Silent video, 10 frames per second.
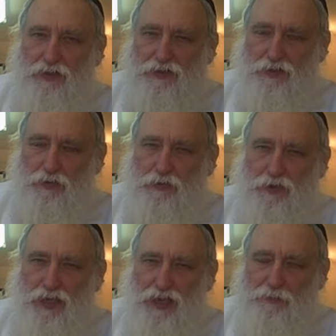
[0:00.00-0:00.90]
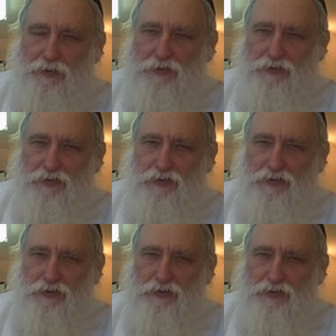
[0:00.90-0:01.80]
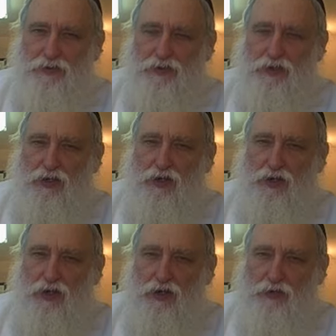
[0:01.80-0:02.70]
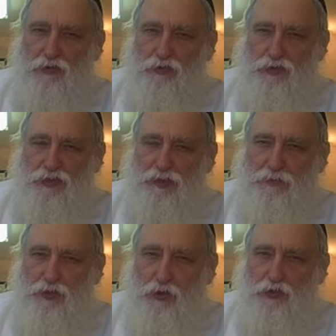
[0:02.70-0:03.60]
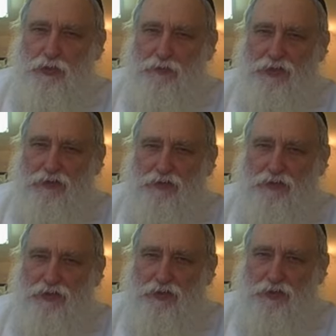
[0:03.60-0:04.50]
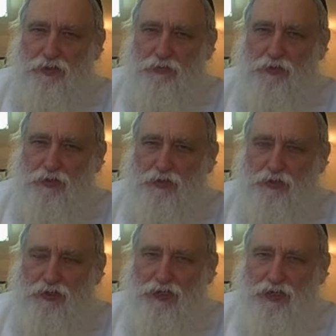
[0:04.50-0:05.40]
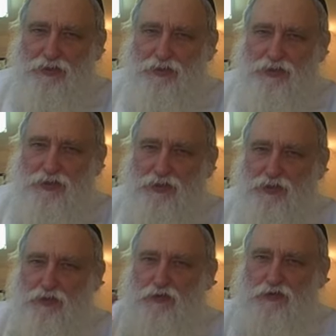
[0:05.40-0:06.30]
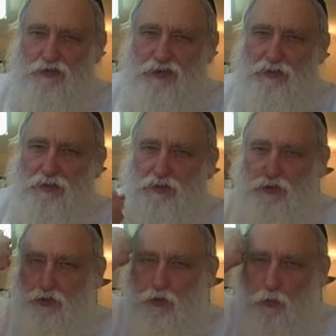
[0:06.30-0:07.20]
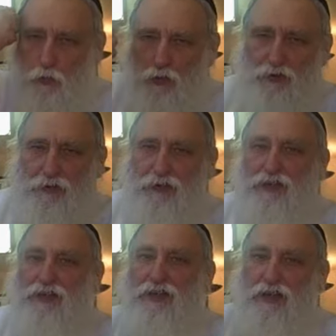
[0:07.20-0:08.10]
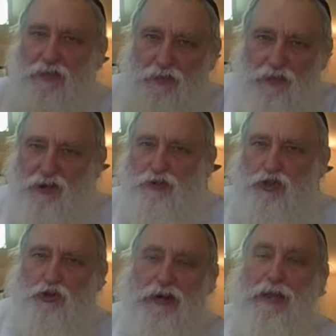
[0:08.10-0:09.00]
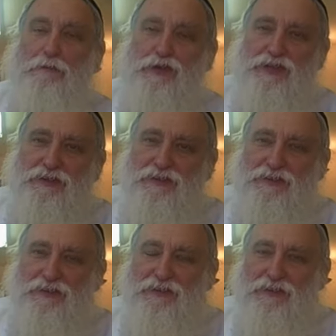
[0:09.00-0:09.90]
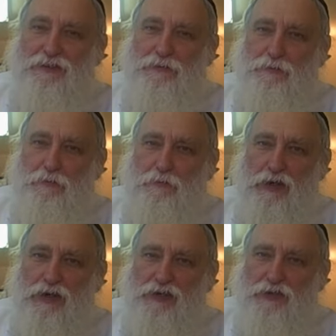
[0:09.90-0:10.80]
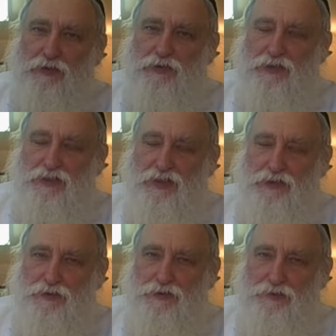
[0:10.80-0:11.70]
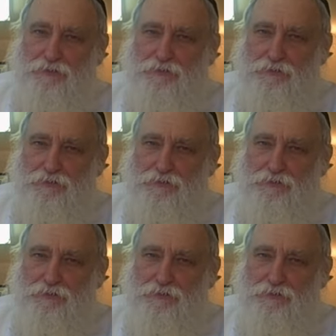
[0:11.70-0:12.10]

And so the captives are redeemed only by giving tzedakah, which is your consciousness, your feelings, your awareness. They are trapped by your desires.